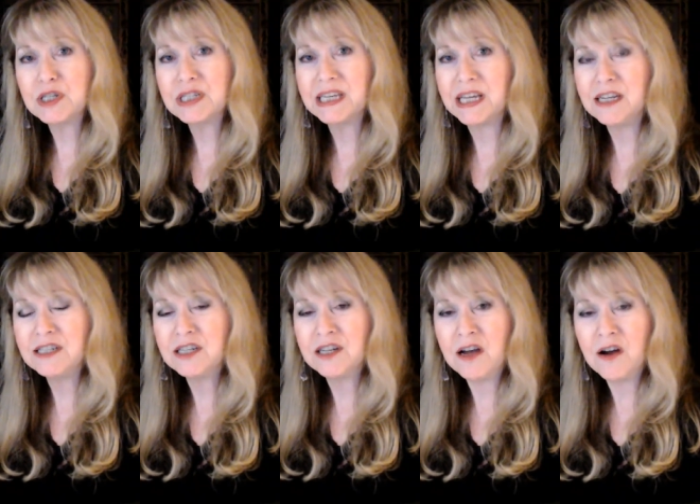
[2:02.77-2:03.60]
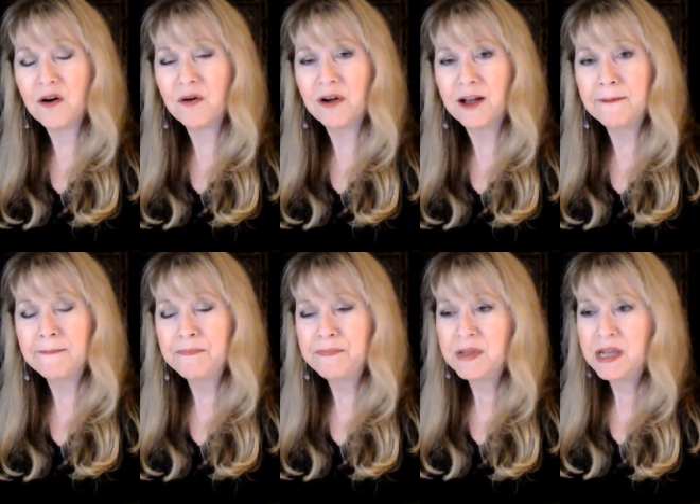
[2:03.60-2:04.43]
getting to know.
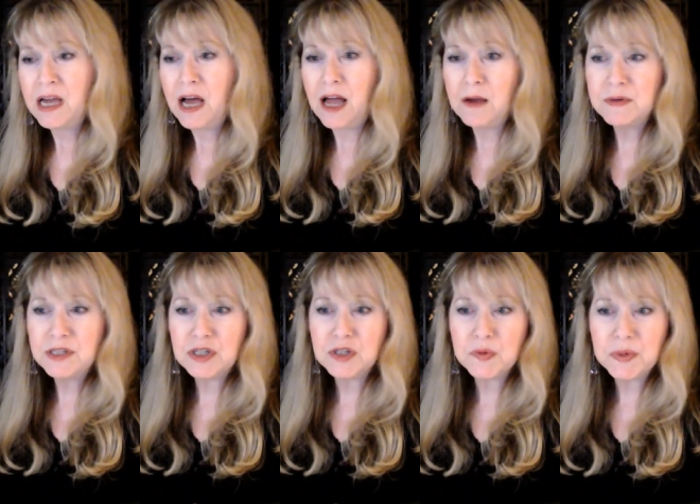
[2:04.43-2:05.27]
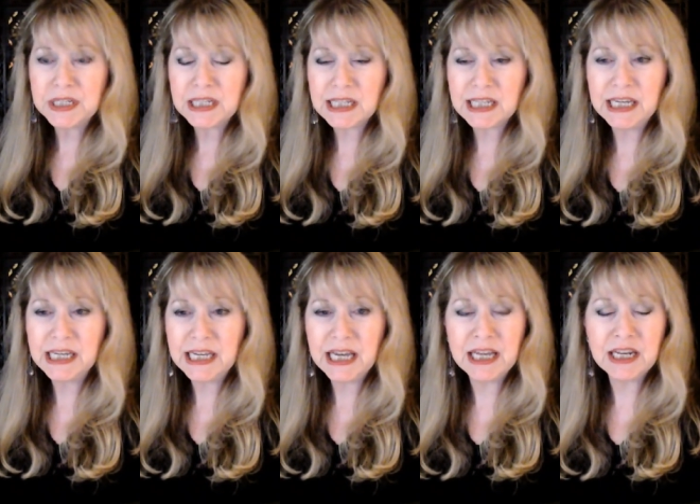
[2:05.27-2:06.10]
I was just recently
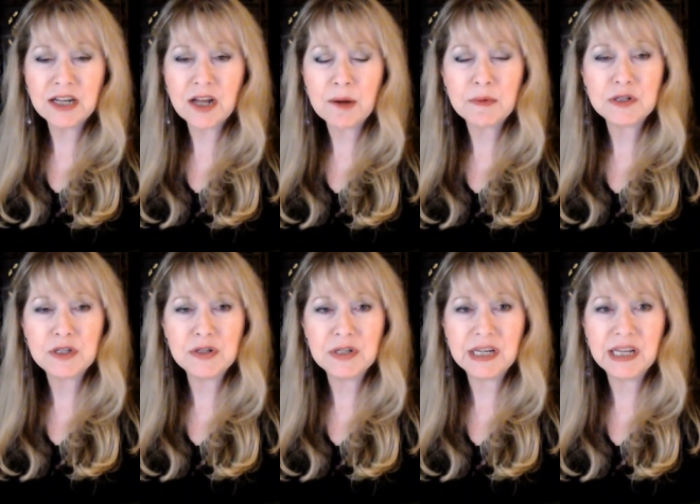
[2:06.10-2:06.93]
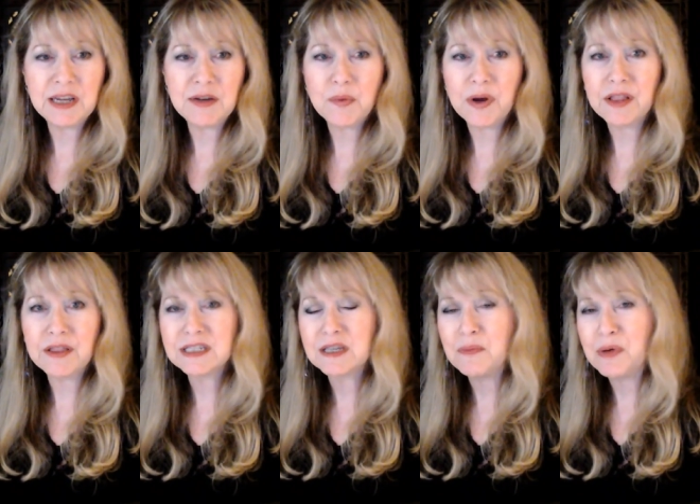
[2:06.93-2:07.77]
in an opportunity with
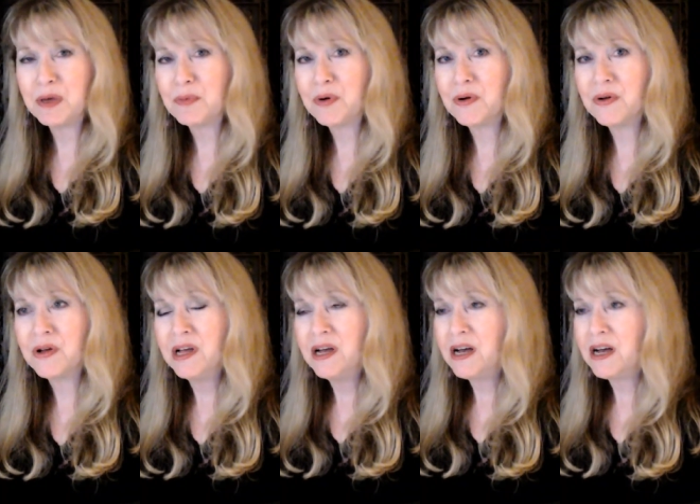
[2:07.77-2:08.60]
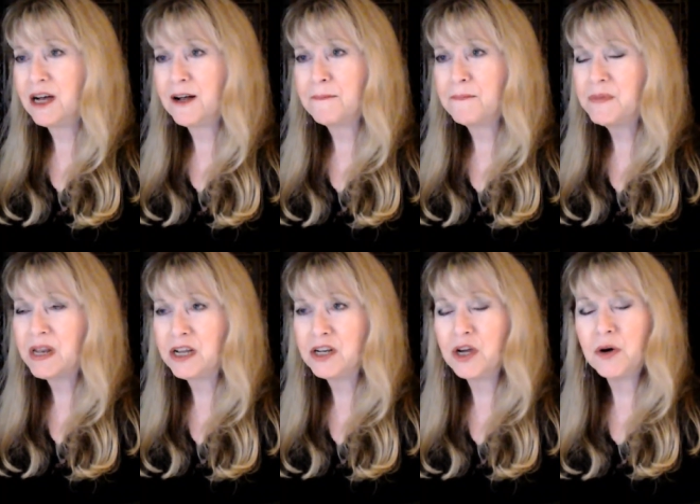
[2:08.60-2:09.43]
some people um, that
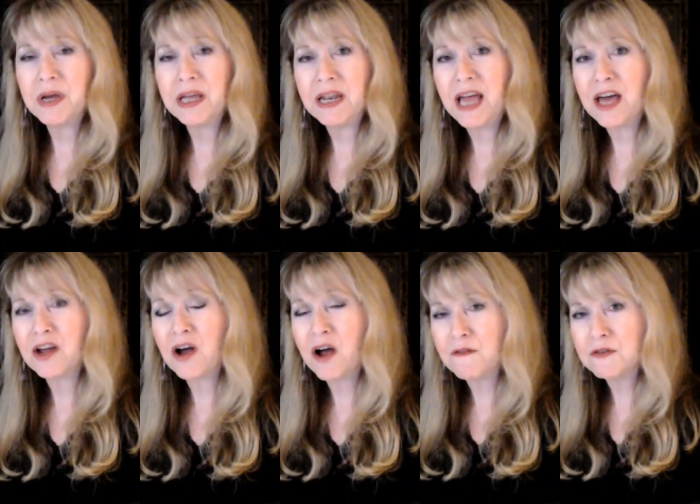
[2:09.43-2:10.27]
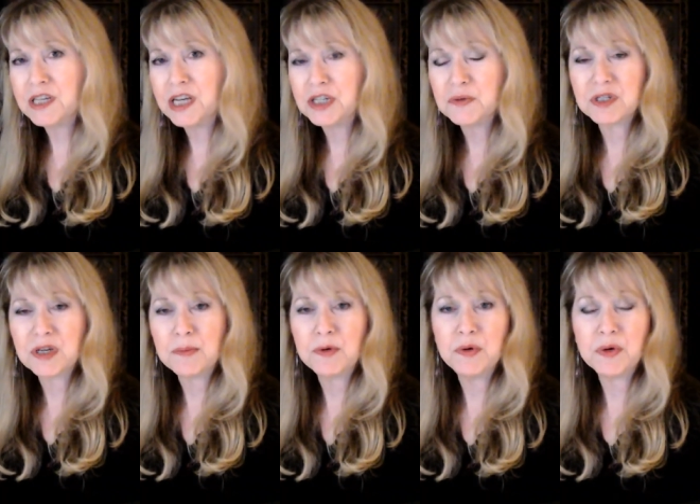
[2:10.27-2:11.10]
I know and had a conversation with
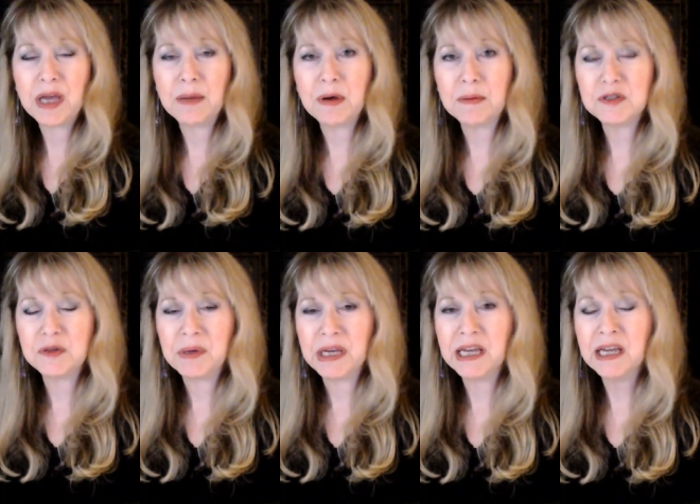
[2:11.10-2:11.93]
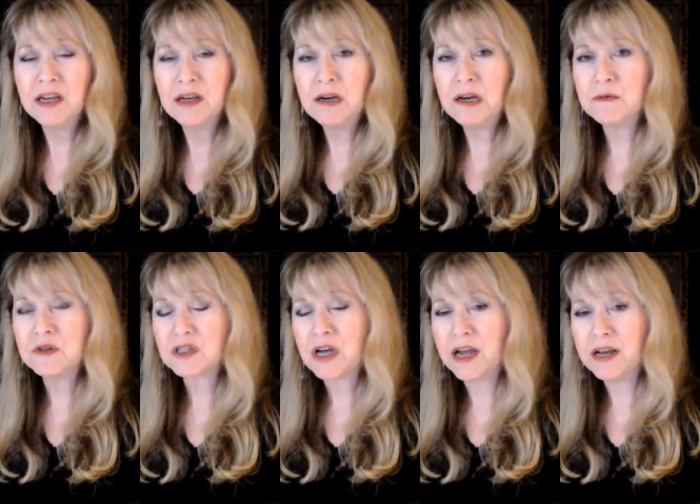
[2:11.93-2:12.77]
someone who came up to me and was
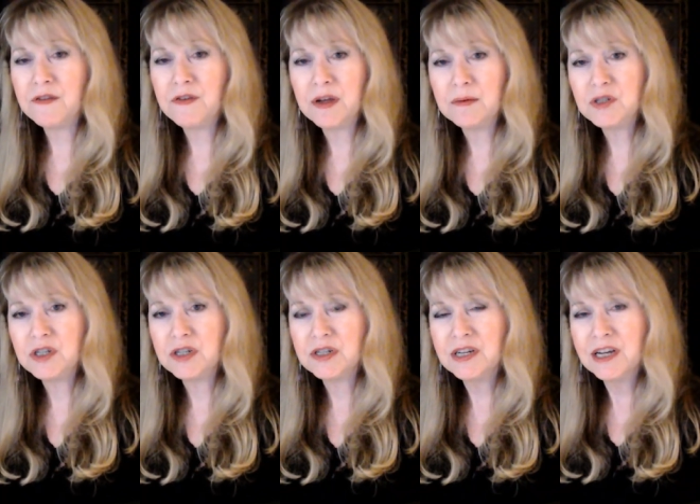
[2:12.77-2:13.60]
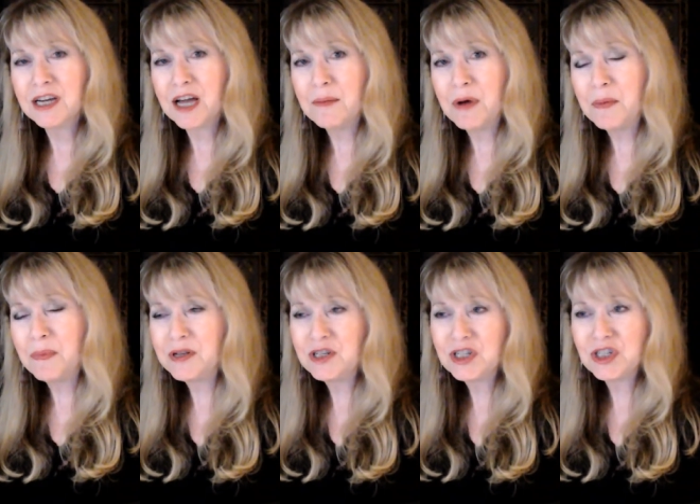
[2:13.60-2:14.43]
kind of him to come up
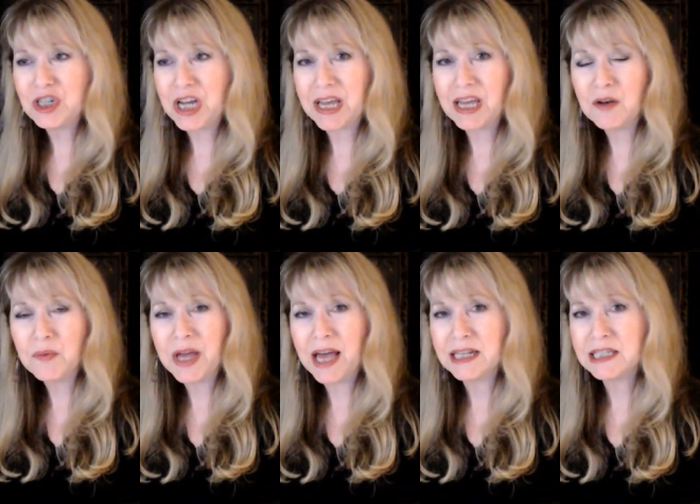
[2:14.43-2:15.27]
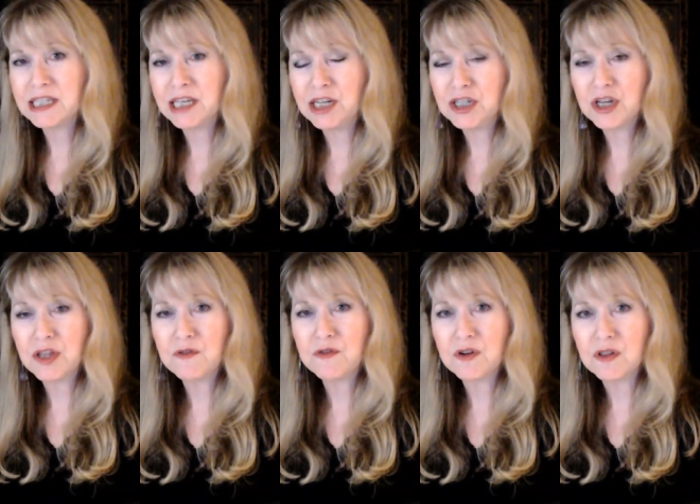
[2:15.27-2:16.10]
and just check in. We hadn't seen each
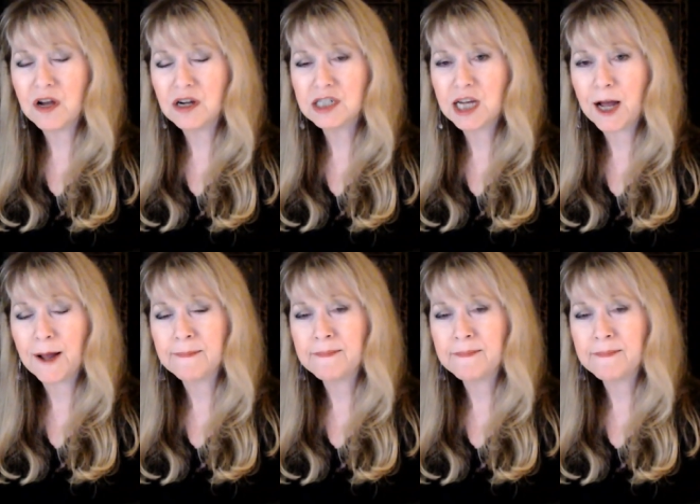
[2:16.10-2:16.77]
other for a long time.